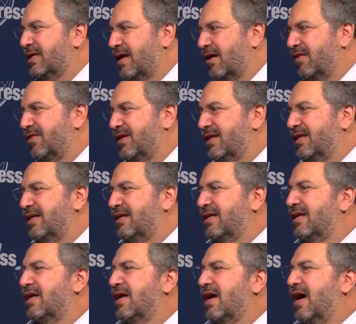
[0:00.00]
healthy,
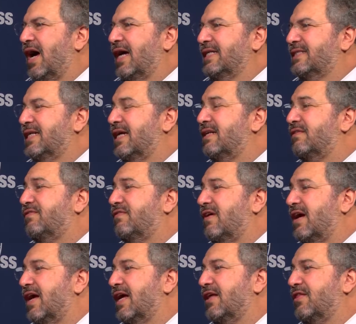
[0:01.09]

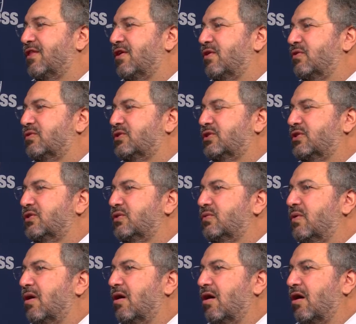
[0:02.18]
identifying those who
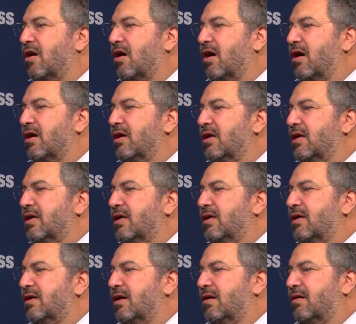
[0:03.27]
are
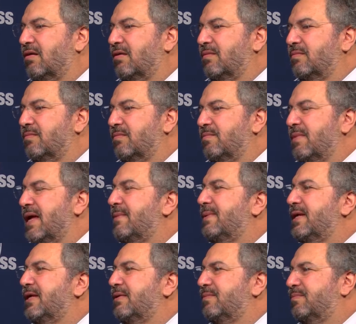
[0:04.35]

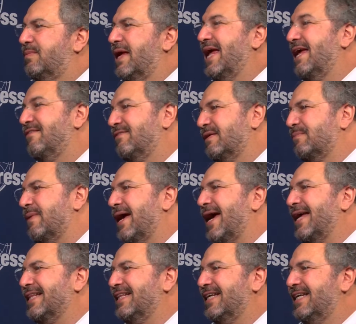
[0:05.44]
maybe behaving
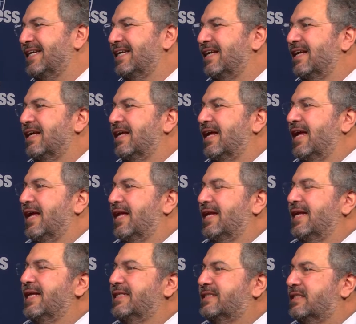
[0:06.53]
badly and
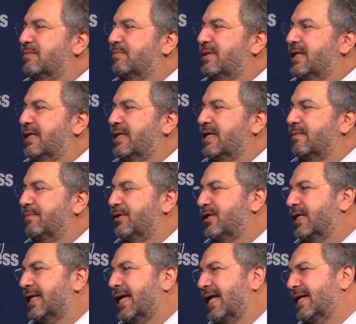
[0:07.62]
need to be
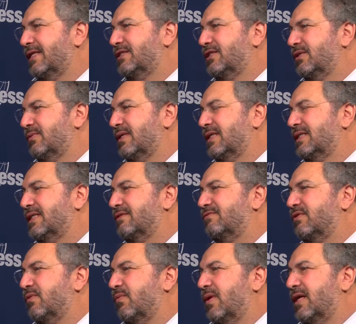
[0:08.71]
communicated to in a
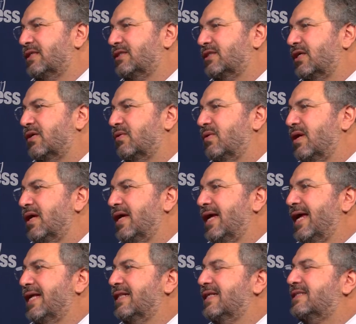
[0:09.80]
different way, so
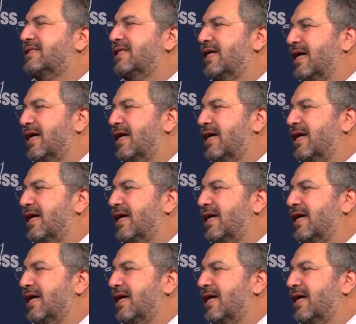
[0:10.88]
at least they